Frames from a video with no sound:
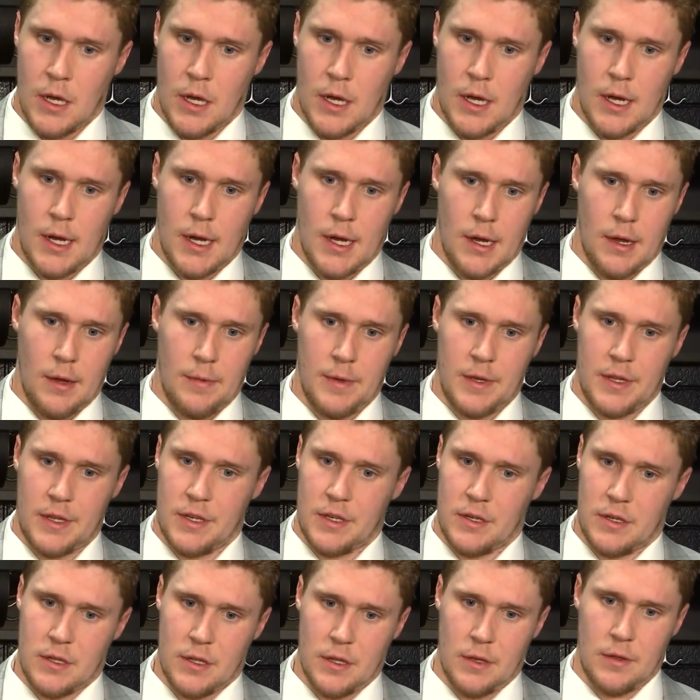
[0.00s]
I mean,
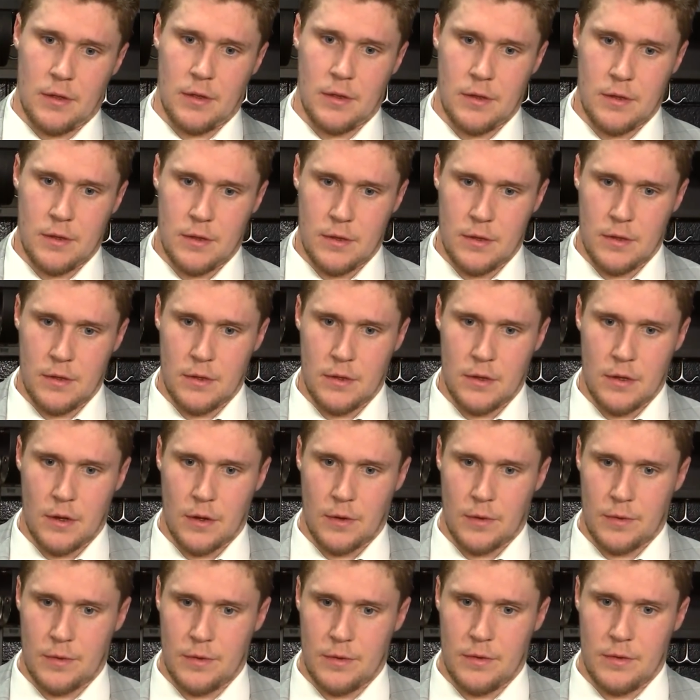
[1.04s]
just to, you
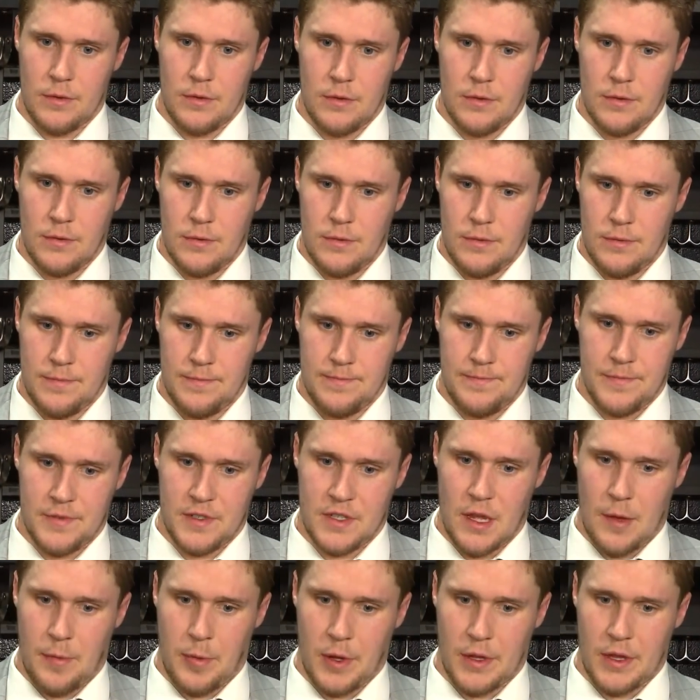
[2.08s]
know,
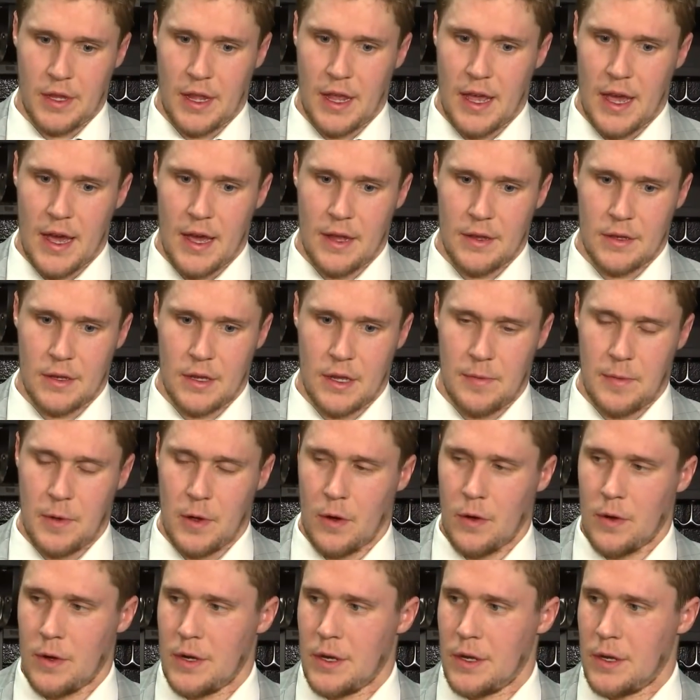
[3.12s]
step on the gas, keep
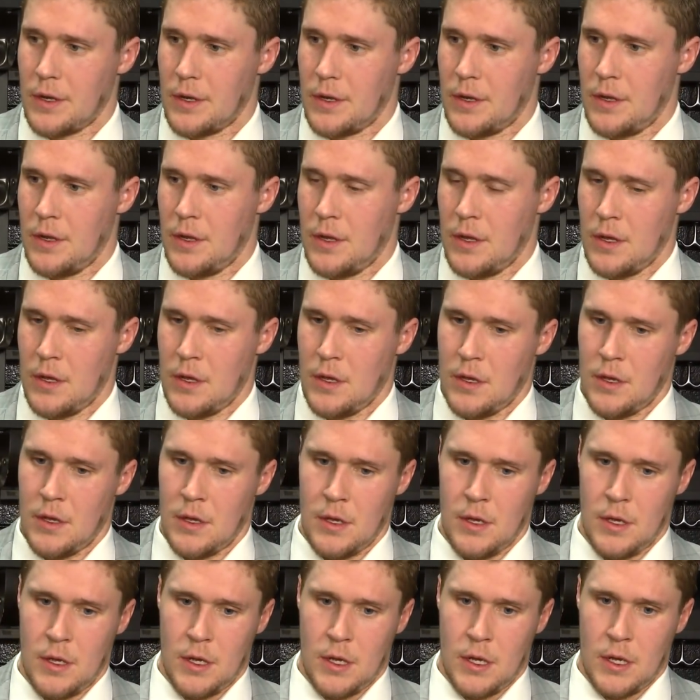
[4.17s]
going, and
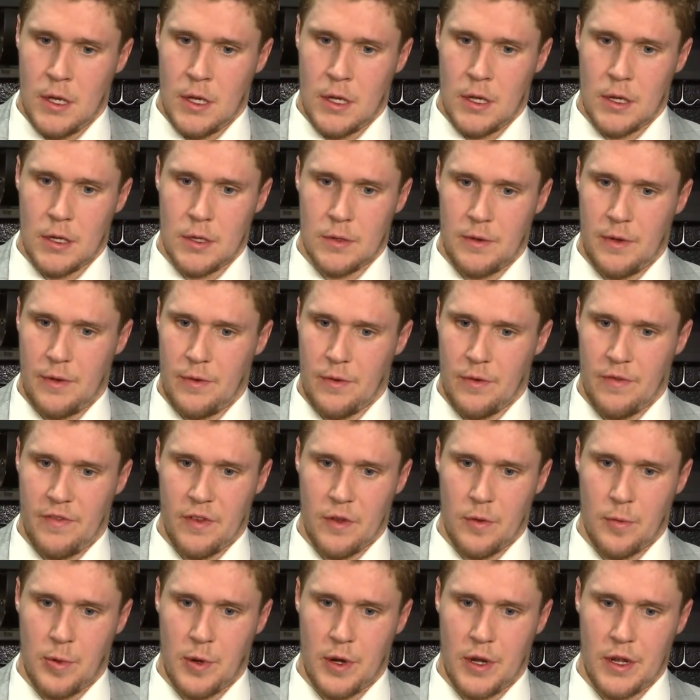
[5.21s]
because we were
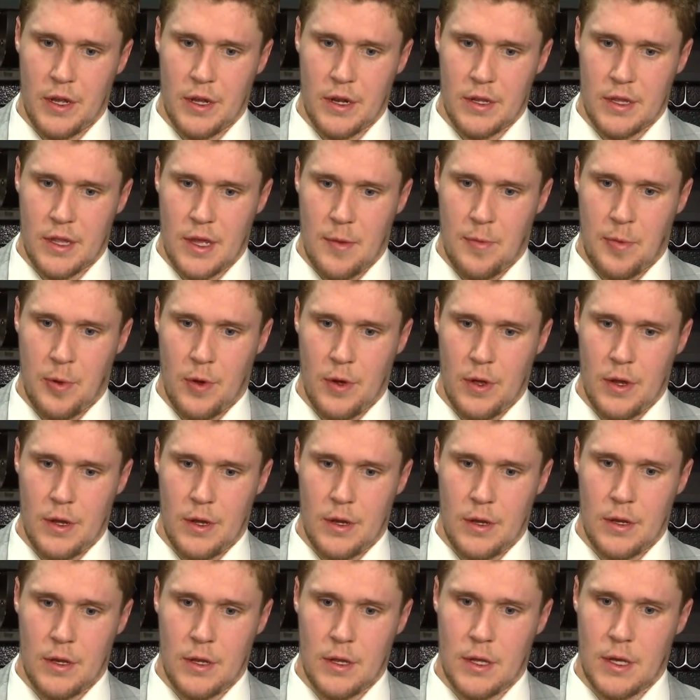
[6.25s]
feeling pretty good at that point,
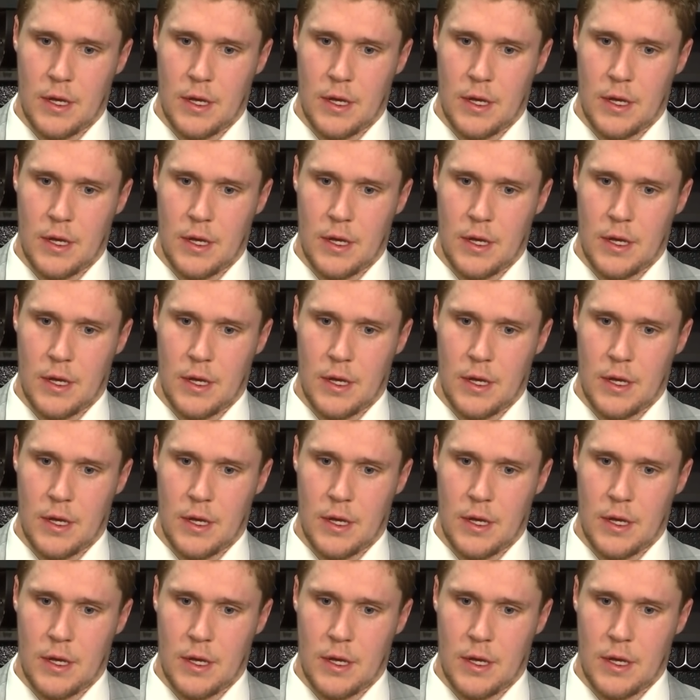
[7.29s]
and